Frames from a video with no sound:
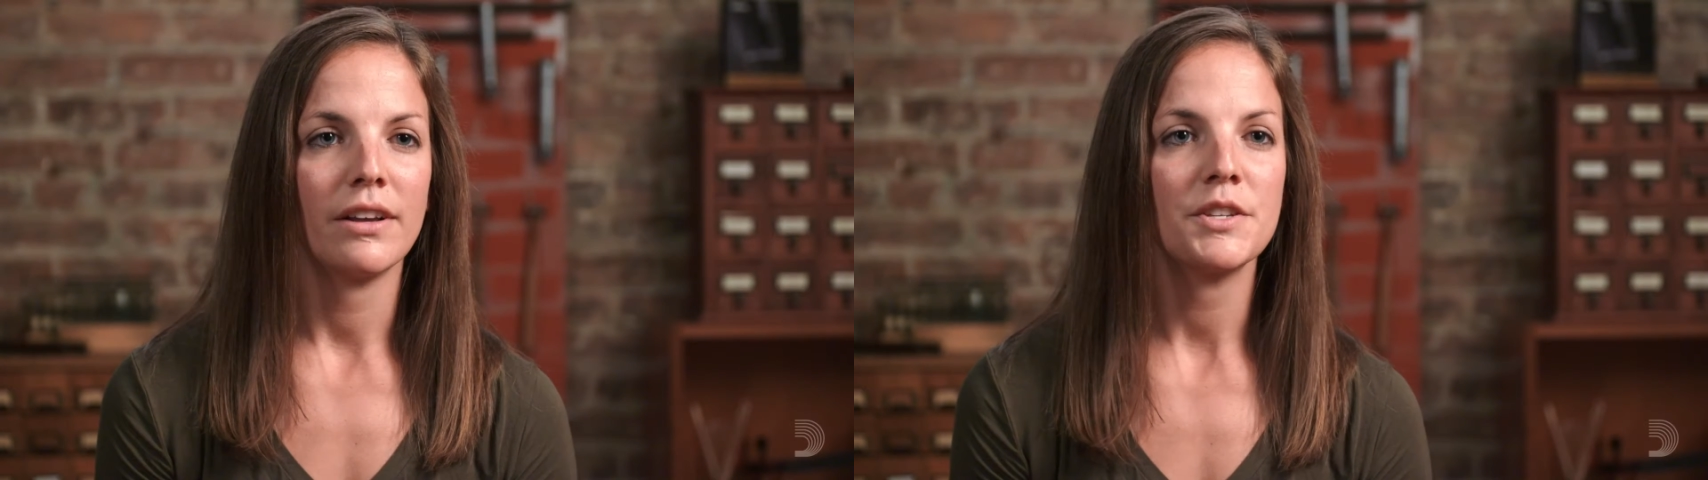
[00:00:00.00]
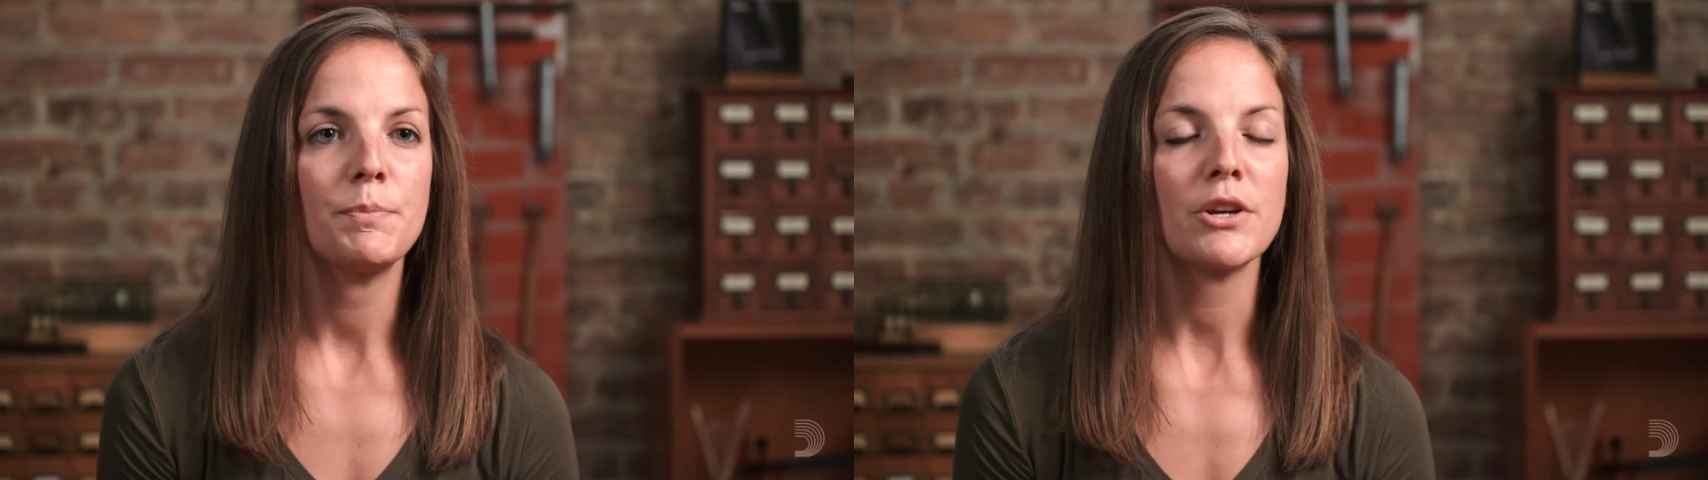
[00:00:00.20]

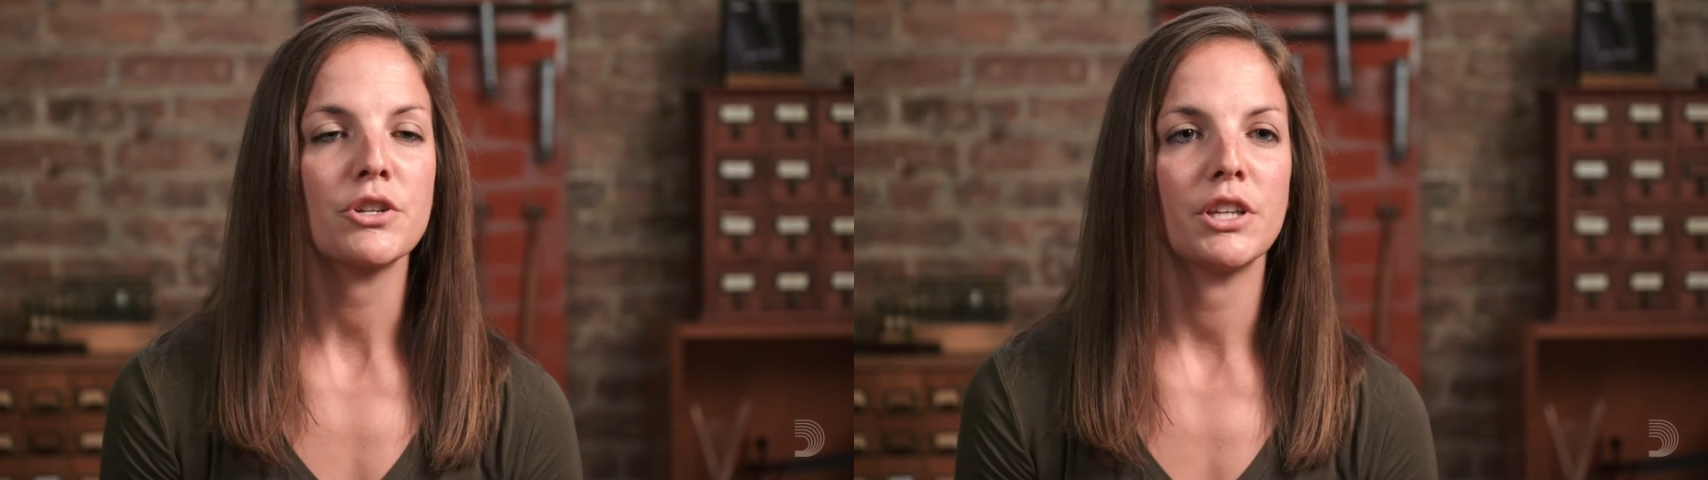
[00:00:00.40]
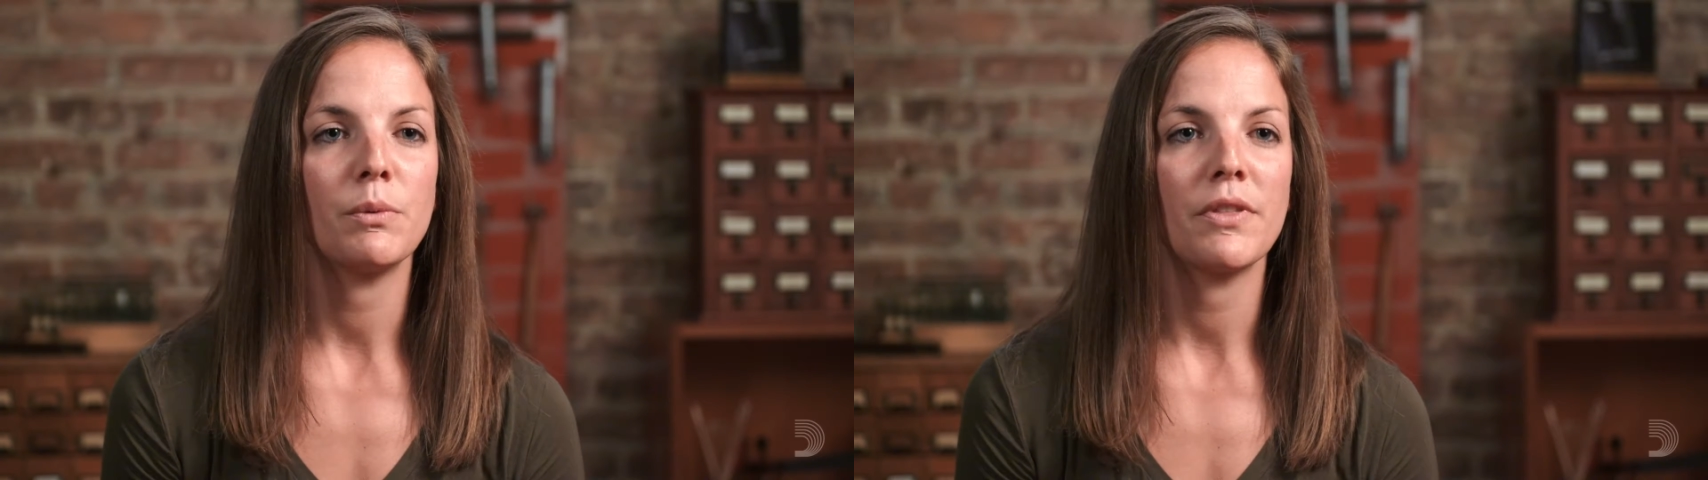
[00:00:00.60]

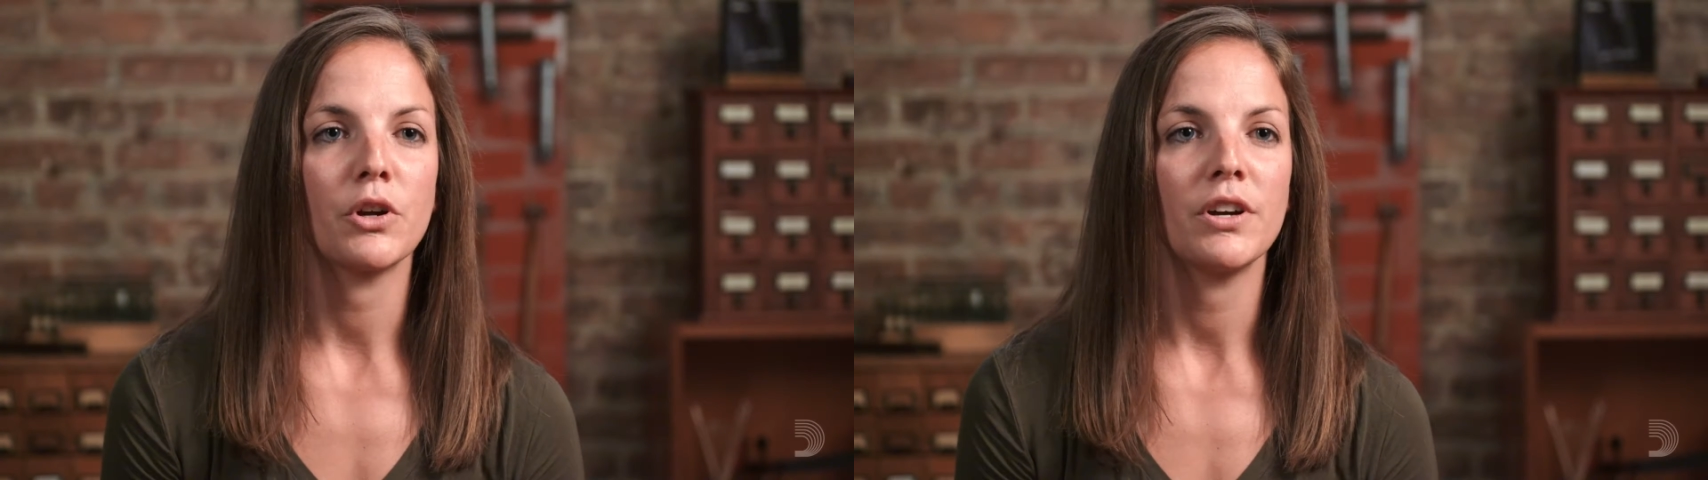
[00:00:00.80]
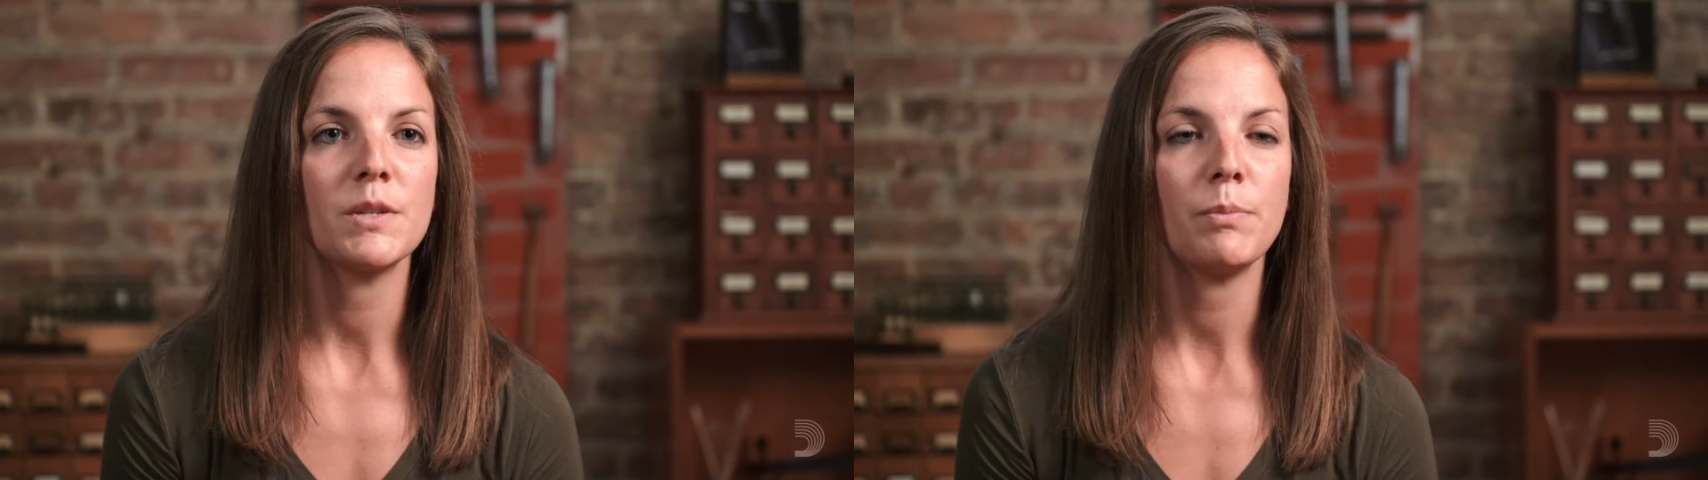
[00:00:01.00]
especially with a
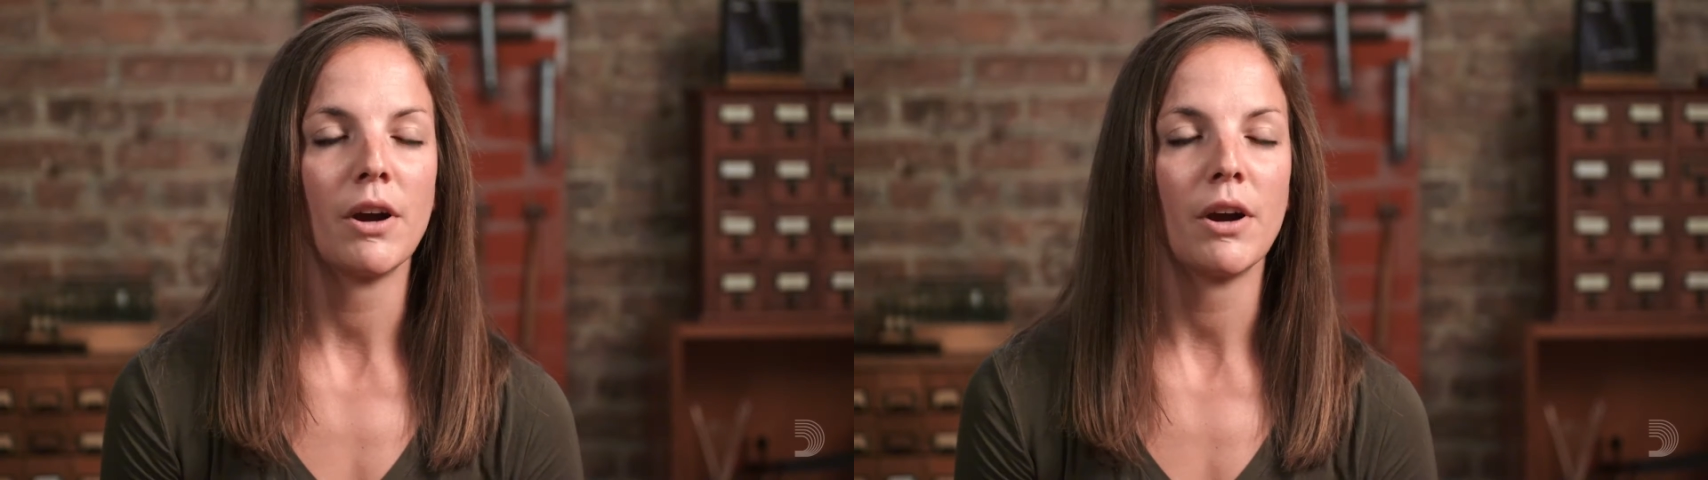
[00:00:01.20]
crisp